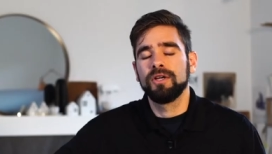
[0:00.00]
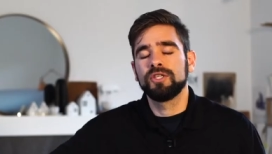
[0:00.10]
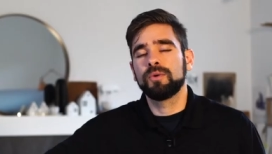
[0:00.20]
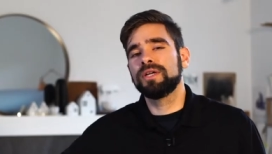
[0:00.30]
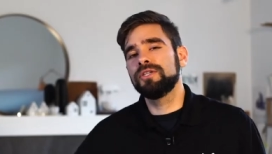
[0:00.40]

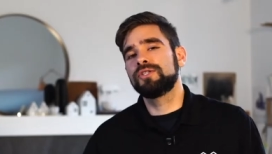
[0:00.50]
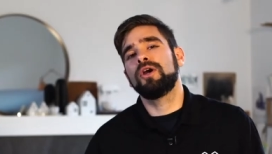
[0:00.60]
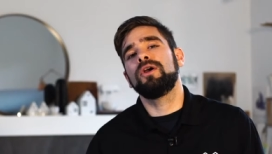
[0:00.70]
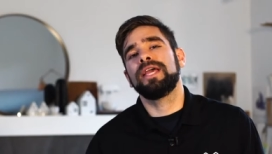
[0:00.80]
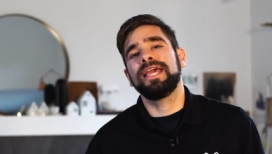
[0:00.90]
So we're gonna
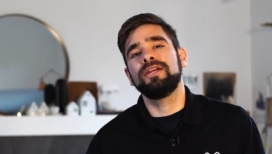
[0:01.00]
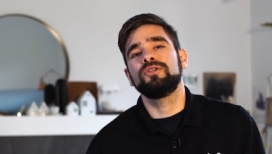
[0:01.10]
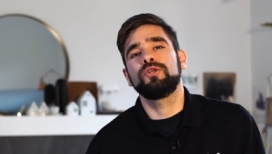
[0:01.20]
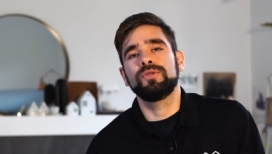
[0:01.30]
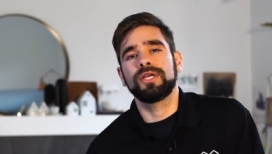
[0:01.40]
start
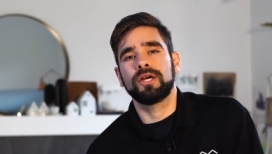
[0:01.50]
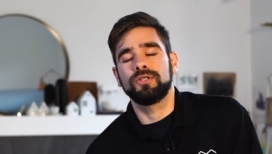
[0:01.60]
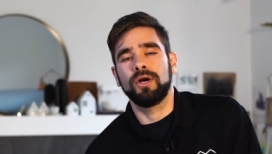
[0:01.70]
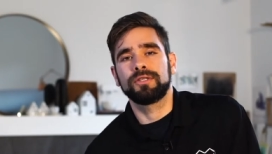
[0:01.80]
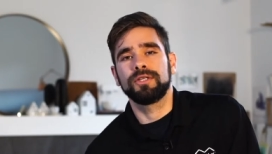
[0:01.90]
introducing our
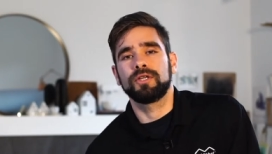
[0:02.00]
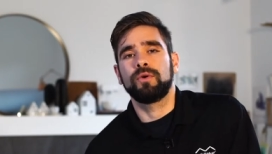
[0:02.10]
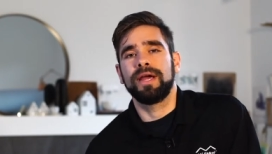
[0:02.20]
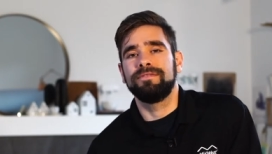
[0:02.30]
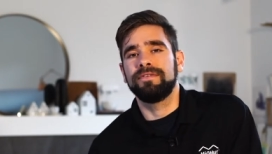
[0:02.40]
dog to the
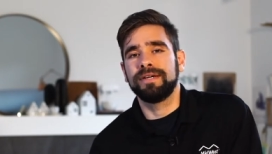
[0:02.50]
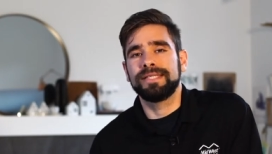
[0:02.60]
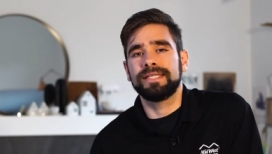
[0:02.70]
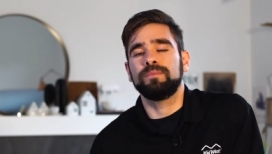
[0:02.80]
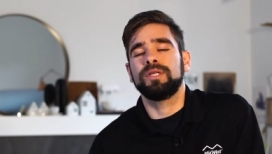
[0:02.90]
crate very
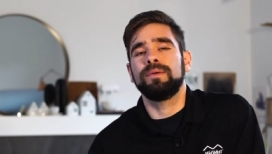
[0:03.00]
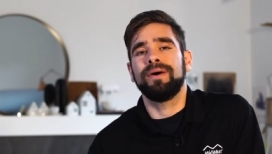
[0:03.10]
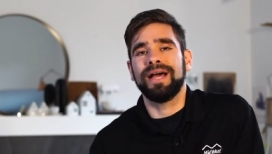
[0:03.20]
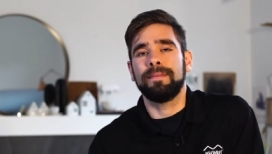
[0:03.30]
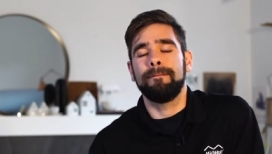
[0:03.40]
simply
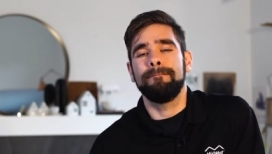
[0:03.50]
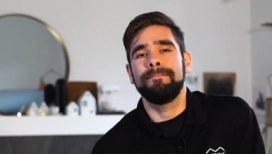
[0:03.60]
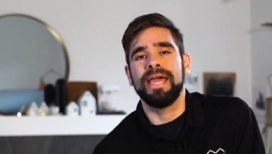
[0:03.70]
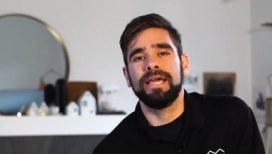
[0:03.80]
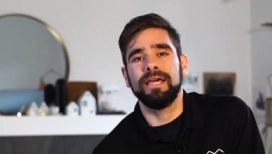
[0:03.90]
by
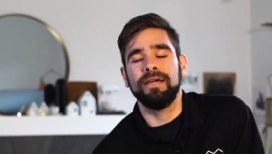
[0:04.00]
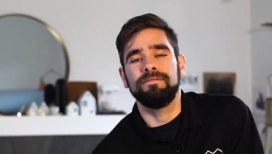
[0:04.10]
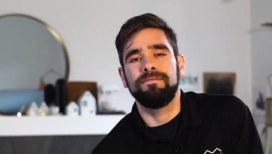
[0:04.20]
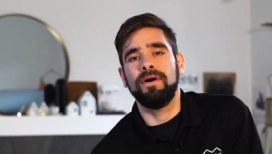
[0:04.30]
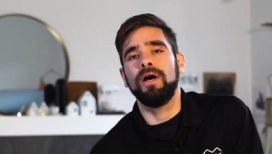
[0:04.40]
making
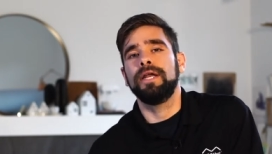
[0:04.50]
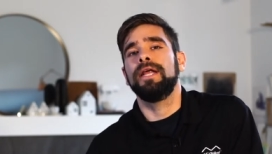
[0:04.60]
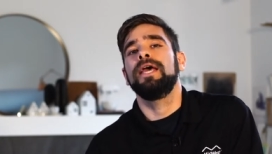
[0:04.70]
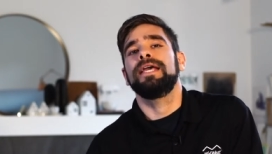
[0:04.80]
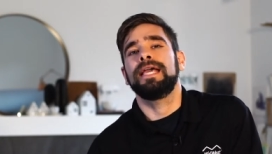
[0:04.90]
it fun,